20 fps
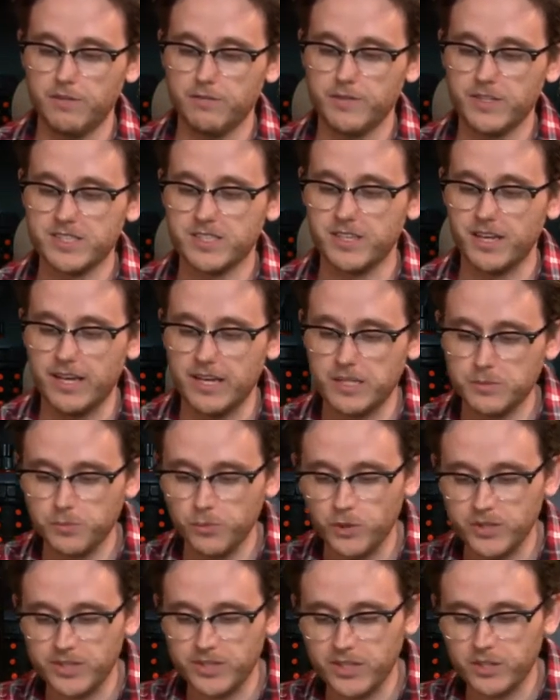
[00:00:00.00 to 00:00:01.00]
Fixed an
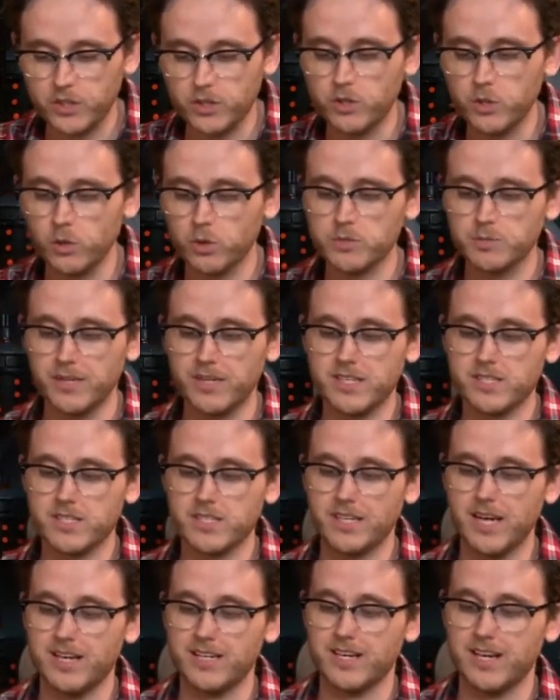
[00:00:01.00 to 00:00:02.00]
exploit that could cause players to
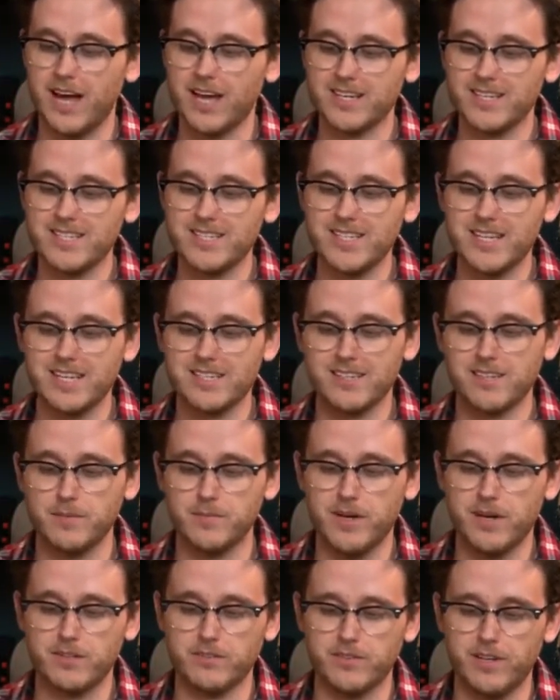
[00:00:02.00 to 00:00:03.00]
gain an unintended
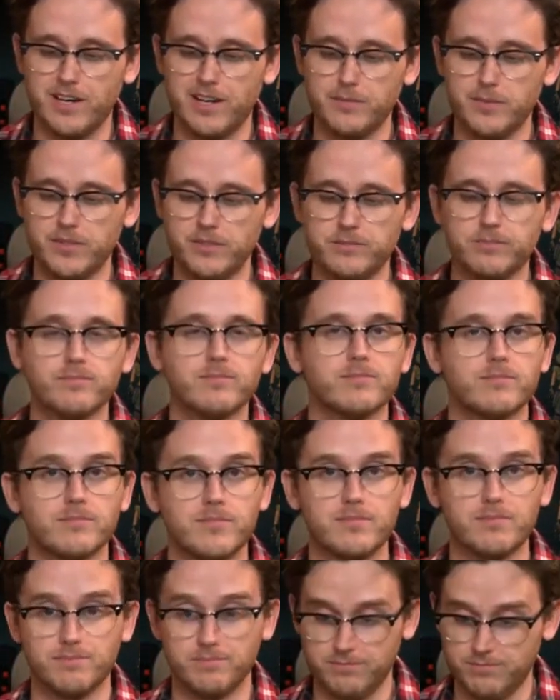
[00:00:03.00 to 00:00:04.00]
amount of armor.
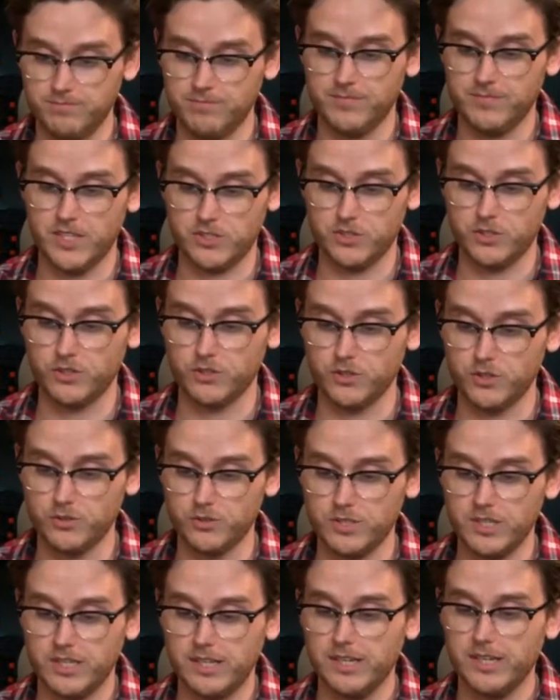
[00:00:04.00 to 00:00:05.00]
That's a good
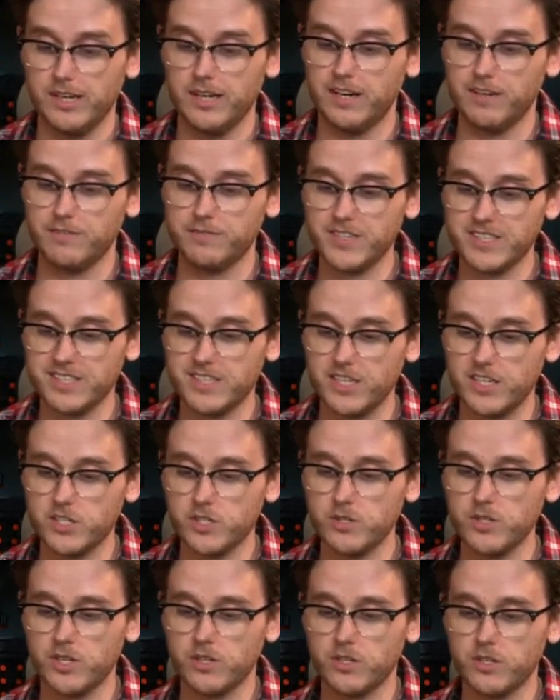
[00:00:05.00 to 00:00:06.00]
news. Fixed an
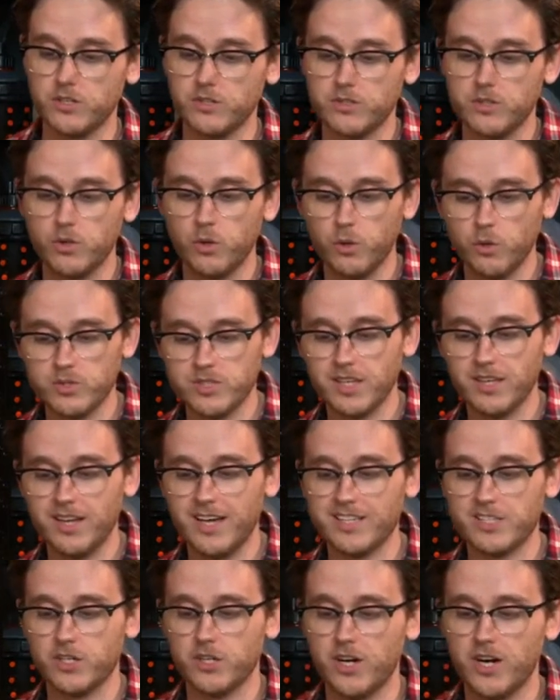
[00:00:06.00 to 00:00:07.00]
issue that could cause the
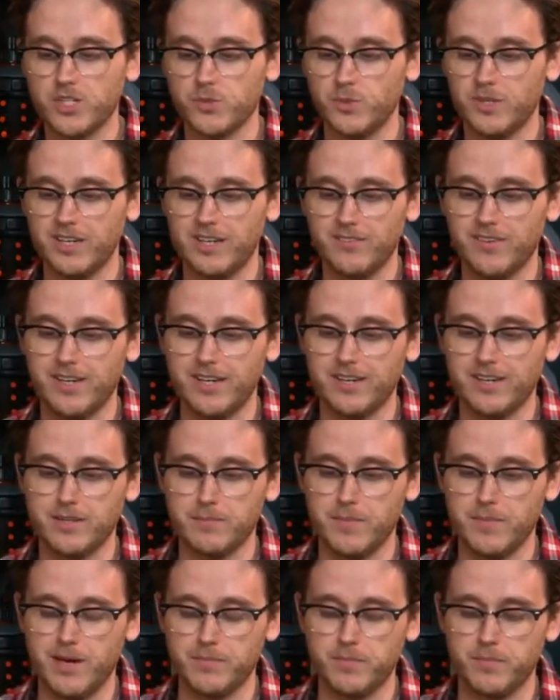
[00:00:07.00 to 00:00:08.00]
client to crash when navigating the
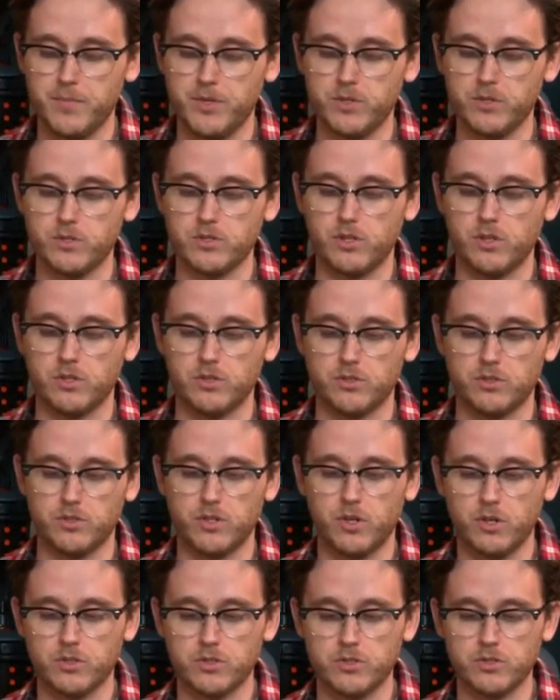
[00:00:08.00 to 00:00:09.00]
map menus on
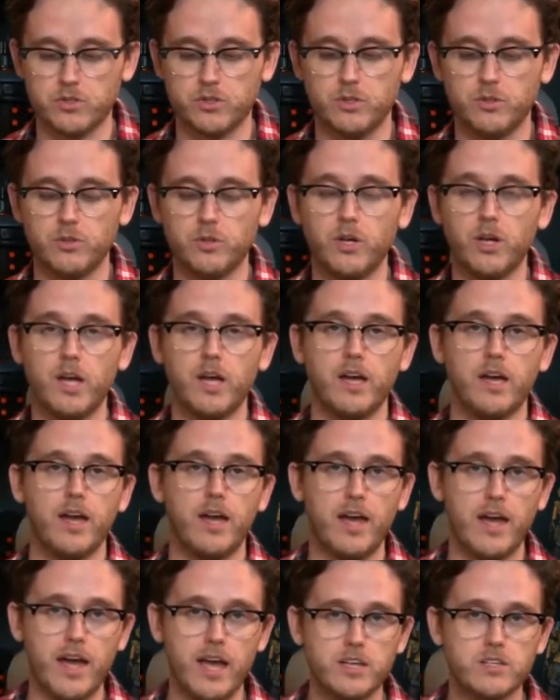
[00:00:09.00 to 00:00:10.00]
console.
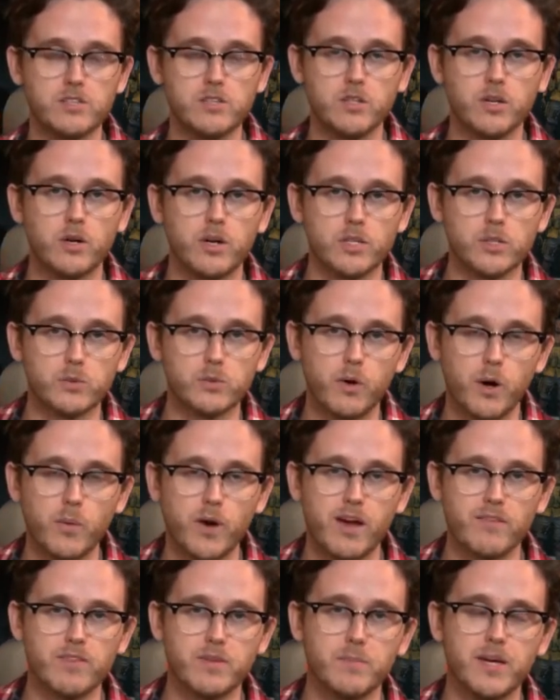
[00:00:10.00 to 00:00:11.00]
As you know as well, we
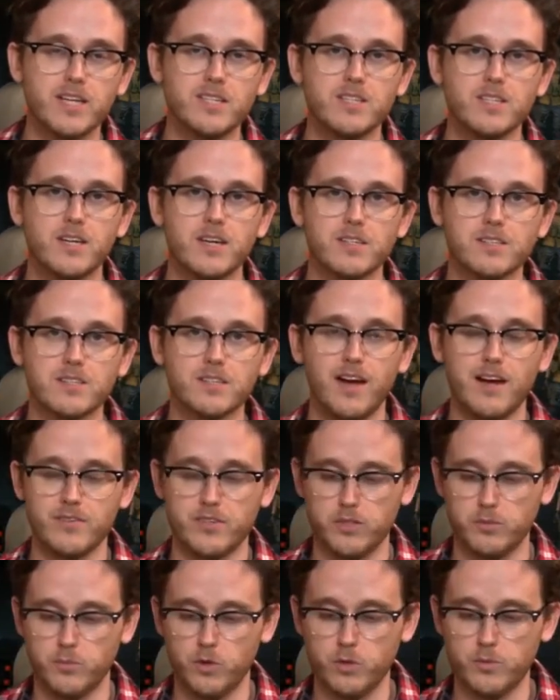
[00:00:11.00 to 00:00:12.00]
have the PTS live
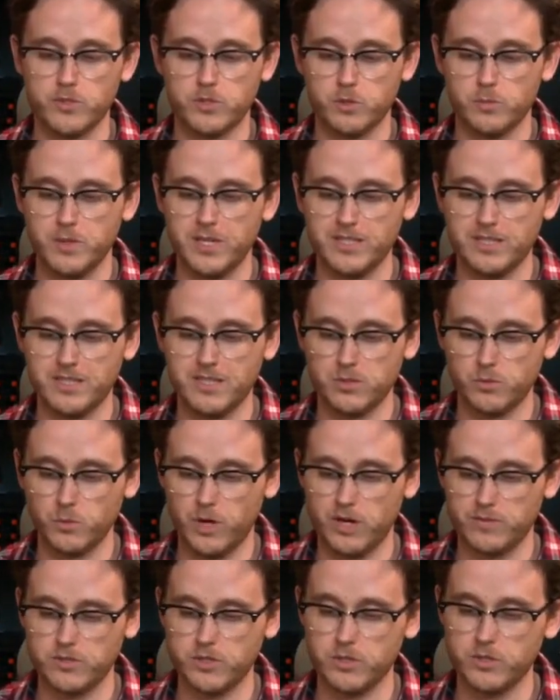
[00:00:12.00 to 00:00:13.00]
at the moment, so PTS
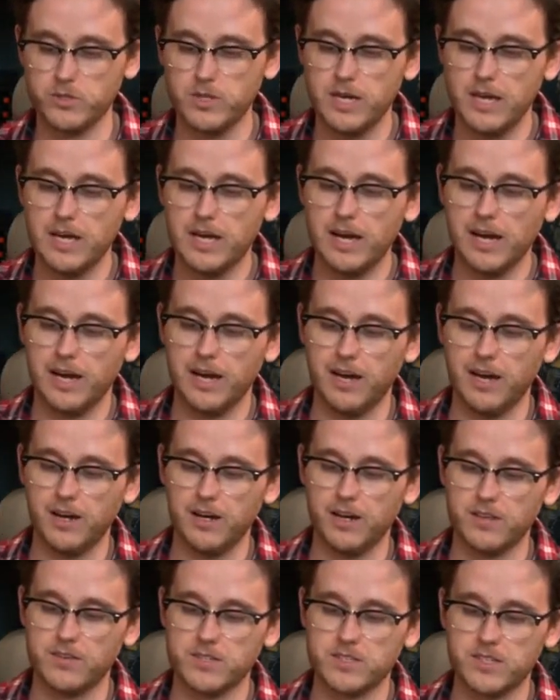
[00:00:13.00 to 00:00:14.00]
Wave 2.
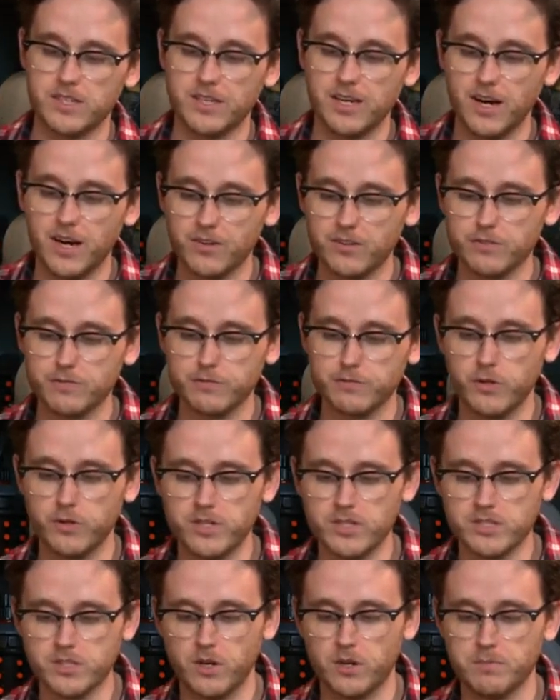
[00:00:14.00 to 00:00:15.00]
There's a current
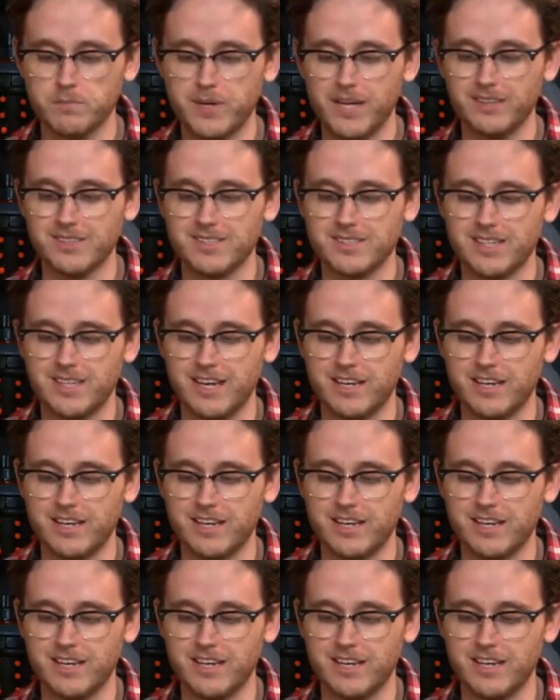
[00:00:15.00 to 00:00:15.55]
focus on balancing.